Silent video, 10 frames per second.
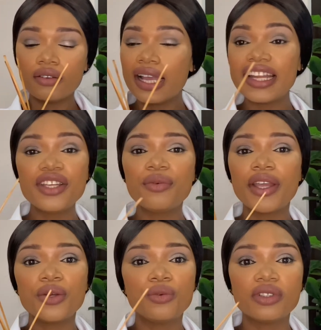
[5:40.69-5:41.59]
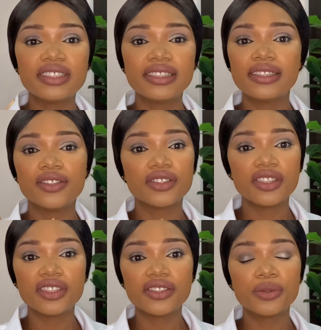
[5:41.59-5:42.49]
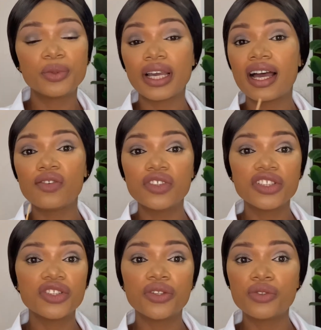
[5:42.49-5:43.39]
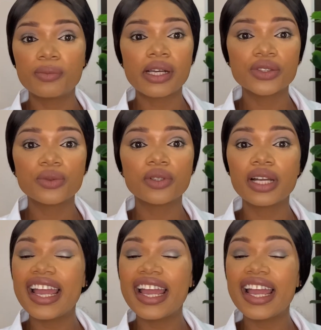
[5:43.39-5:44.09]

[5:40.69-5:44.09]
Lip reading: anywhere you want it in your sitting room. You can have it in your room as well.